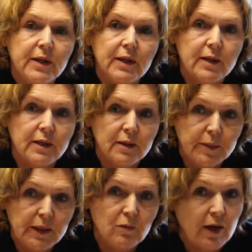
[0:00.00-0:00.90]
and
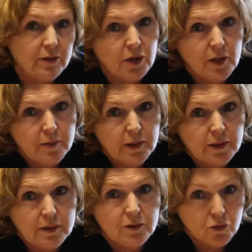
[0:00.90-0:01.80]
Nabeel Rajab
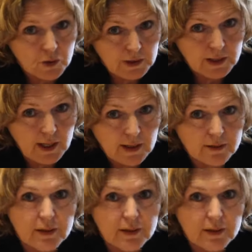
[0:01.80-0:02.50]
is doing that.